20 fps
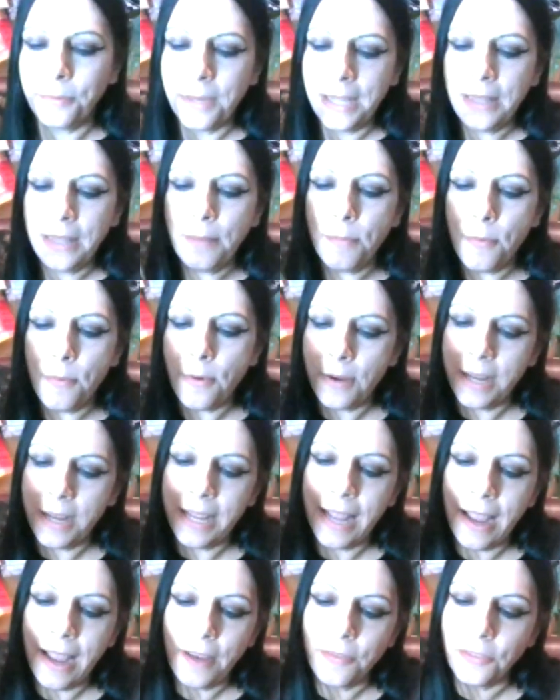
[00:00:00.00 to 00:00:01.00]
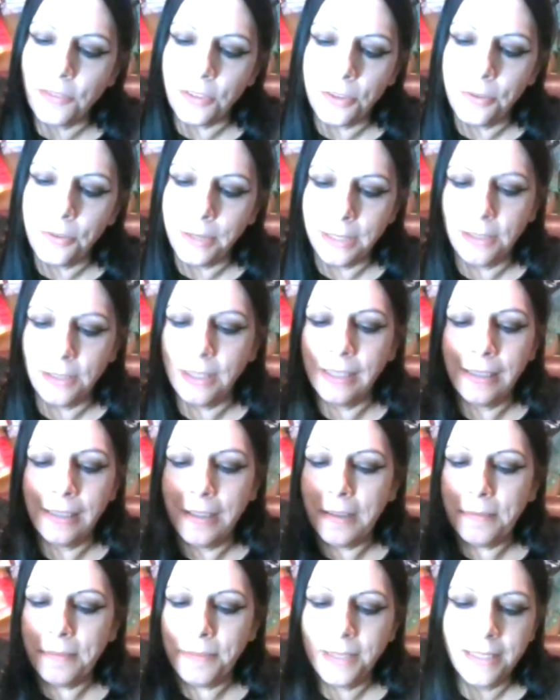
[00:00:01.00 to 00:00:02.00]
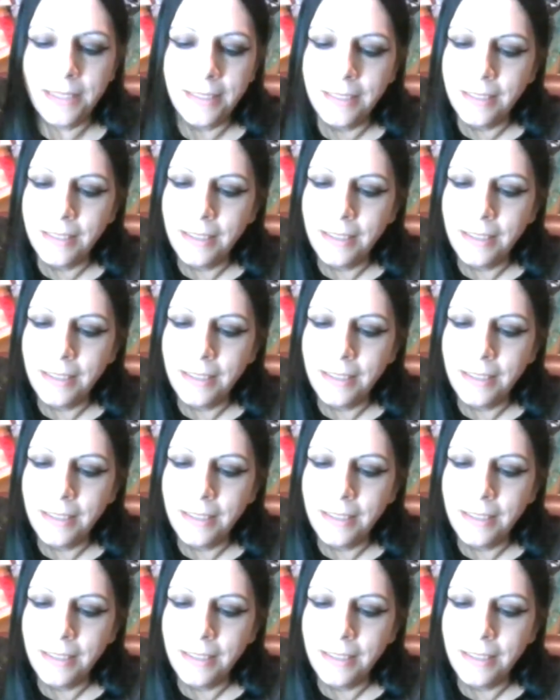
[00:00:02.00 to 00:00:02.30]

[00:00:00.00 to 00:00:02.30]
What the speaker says: in the morning after going to clubs,